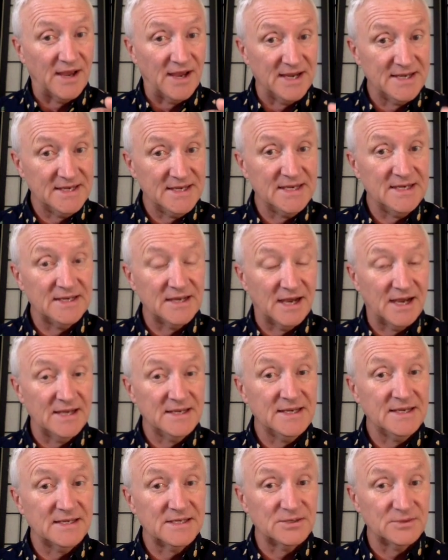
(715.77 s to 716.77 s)
I
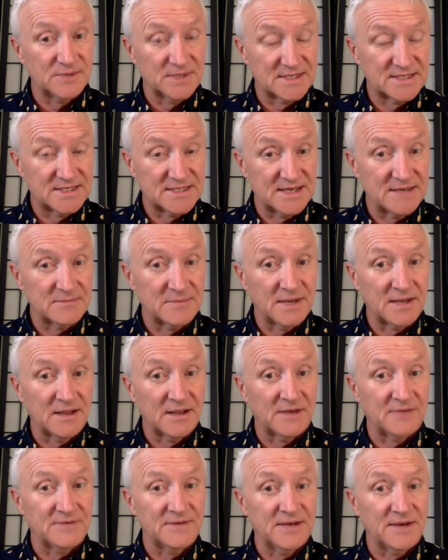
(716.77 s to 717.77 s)
need to extend my
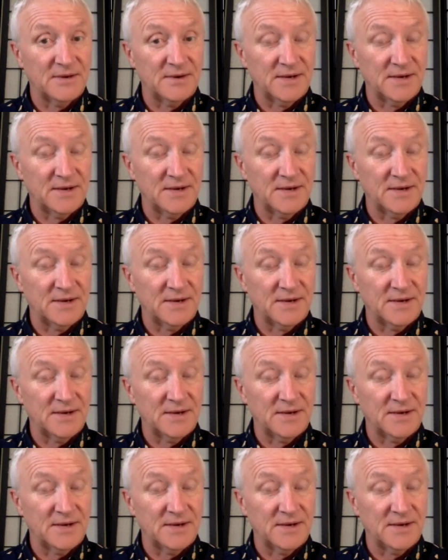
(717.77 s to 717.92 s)
love now,